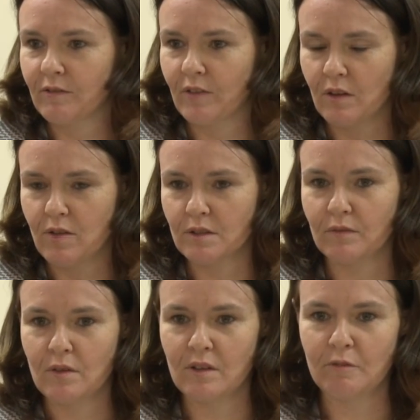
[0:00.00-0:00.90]
for those of
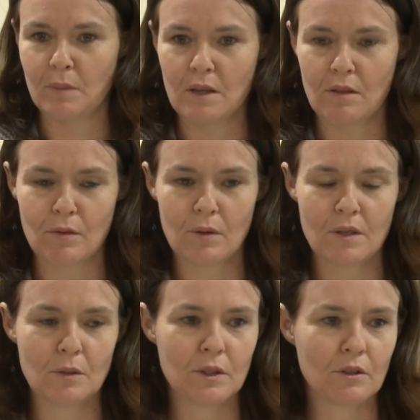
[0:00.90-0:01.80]
you that have been through it,
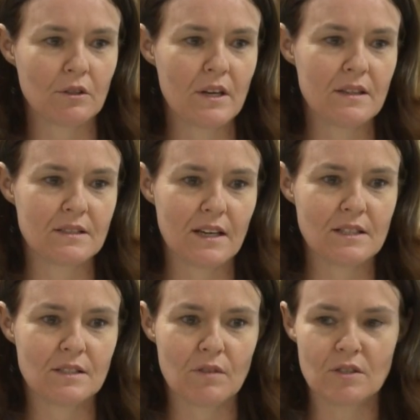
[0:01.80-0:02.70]
you would agree the
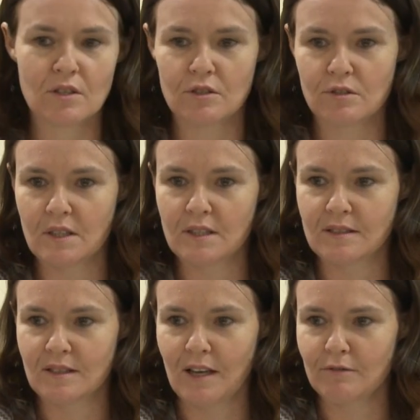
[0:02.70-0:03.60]
days of the
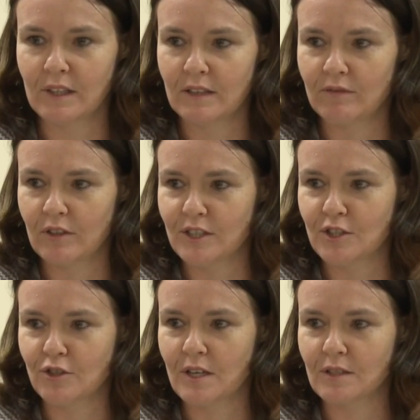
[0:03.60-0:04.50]
surgeries are really very
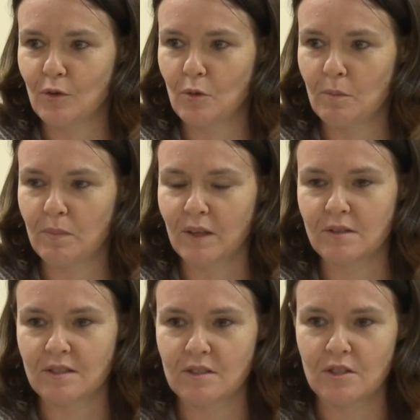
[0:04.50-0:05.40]
stressful,
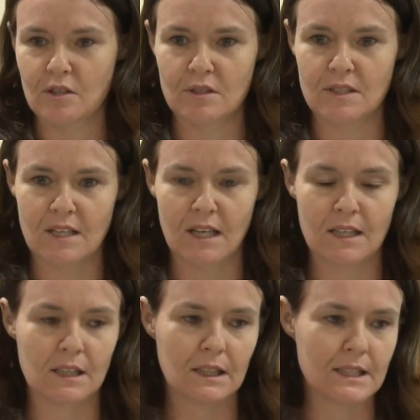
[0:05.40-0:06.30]
because the surgeries
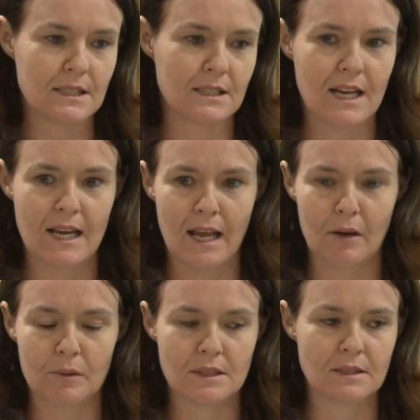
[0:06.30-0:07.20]
take at least 10
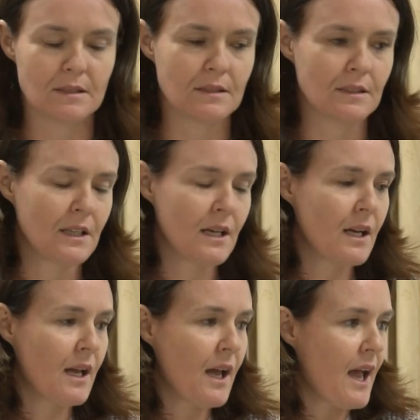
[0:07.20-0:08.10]
hours
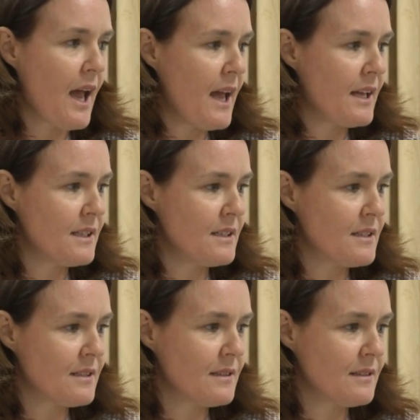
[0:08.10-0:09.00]

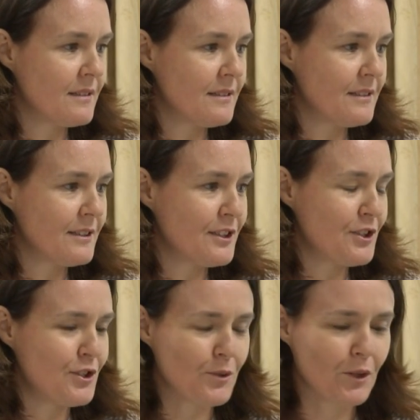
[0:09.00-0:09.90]
and
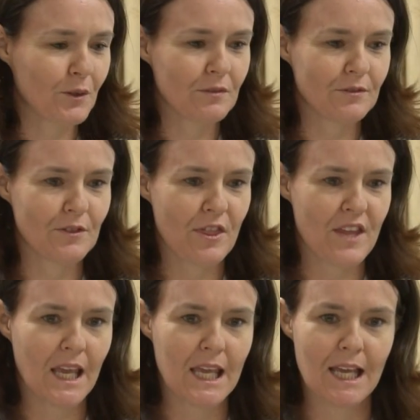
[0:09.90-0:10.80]
you do a lot of
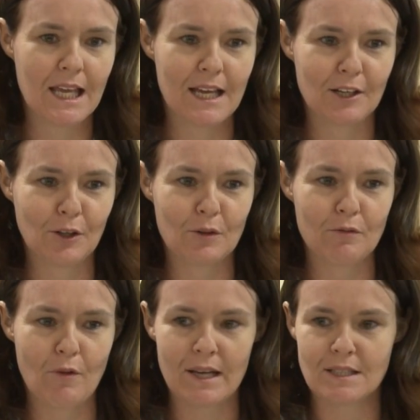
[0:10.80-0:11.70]
thinking and a lot
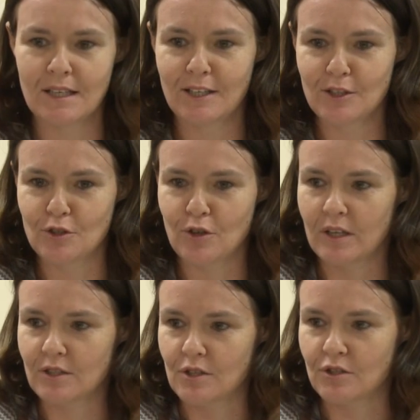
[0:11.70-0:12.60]
of waiting, and you try
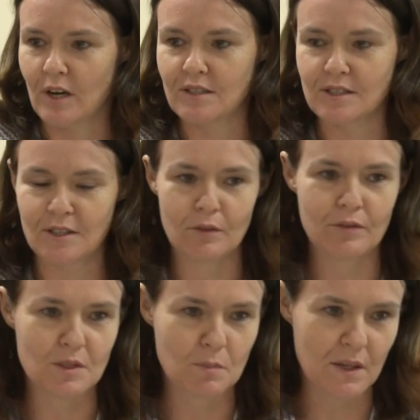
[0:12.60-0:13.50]
and distract yourself
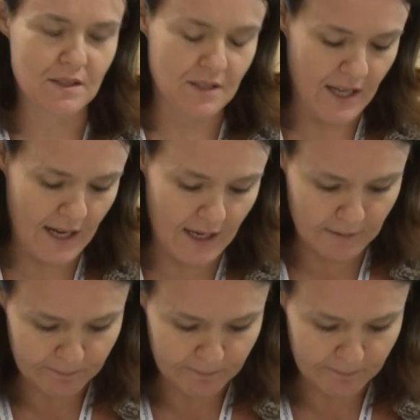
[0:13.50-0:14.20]
as best you can,